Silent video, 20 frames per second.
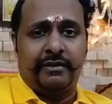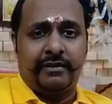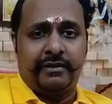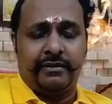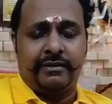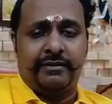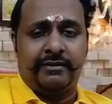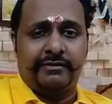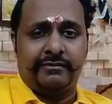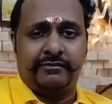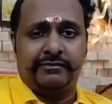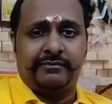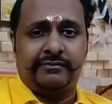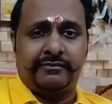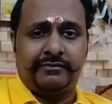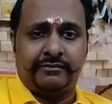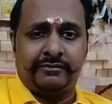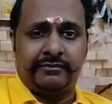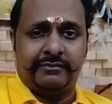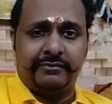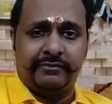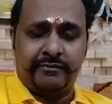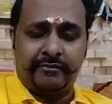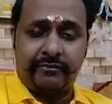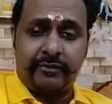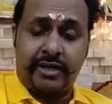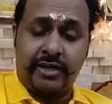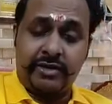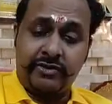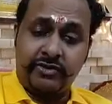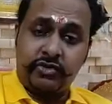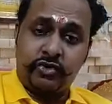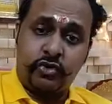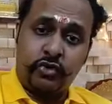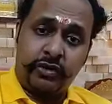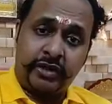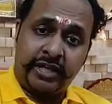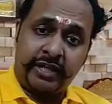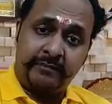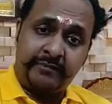um,
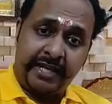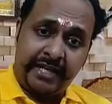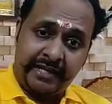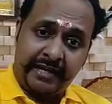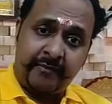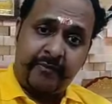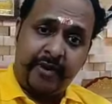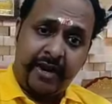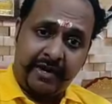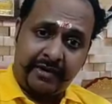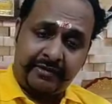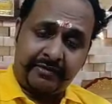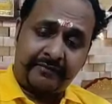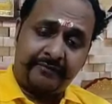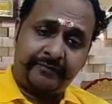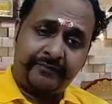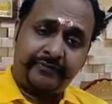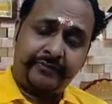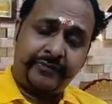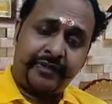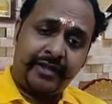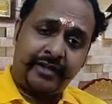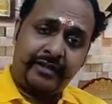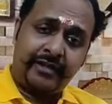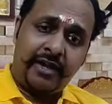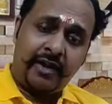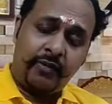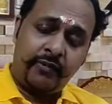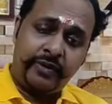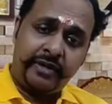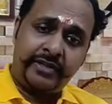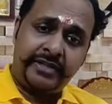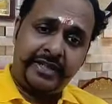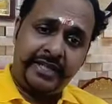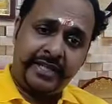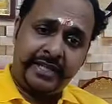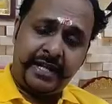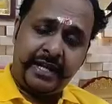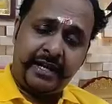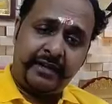so keep that apart. And now we
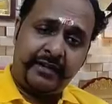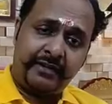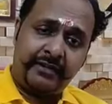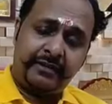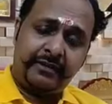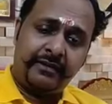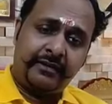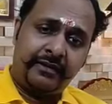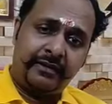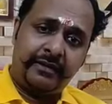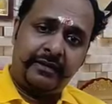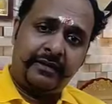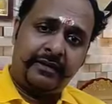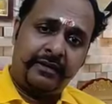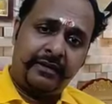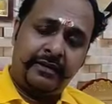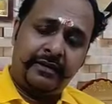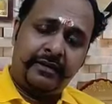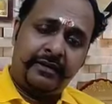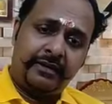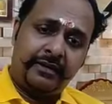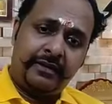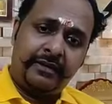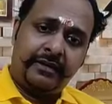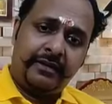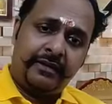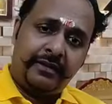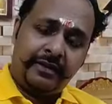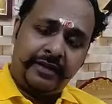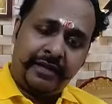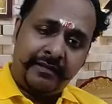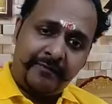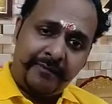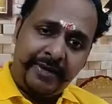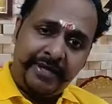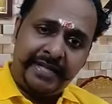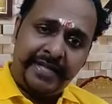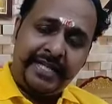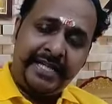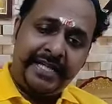see that
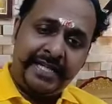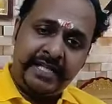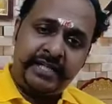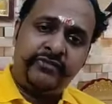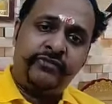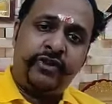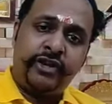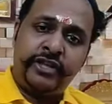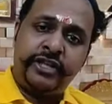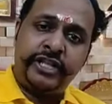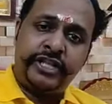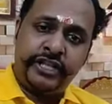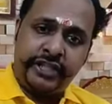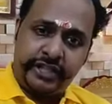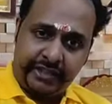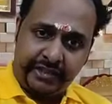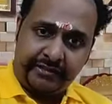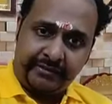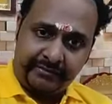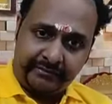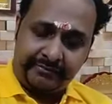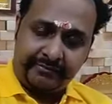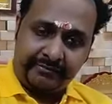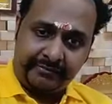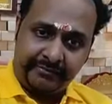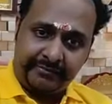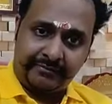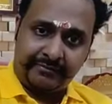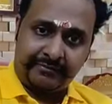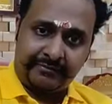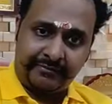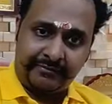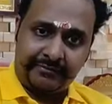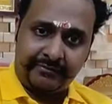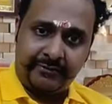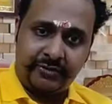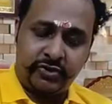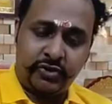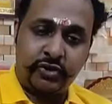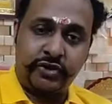MPT is for teaching.
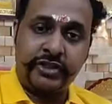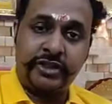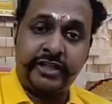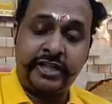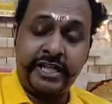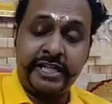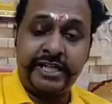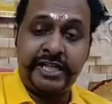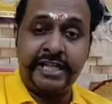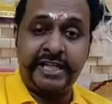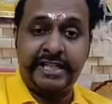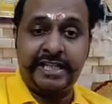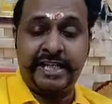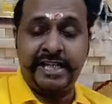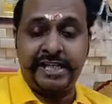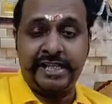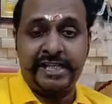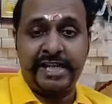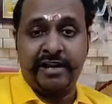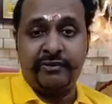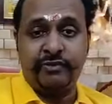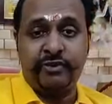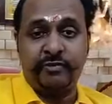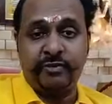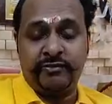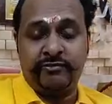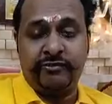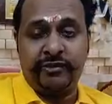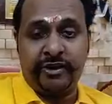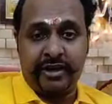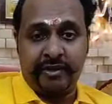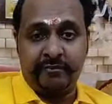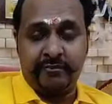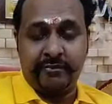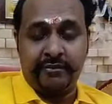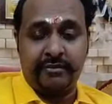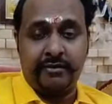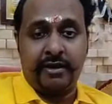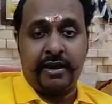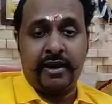So the teaching skills have to be framed
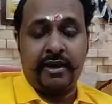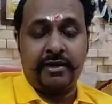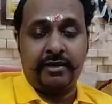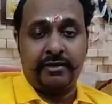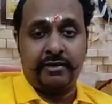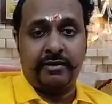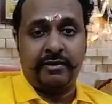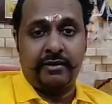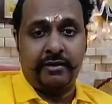and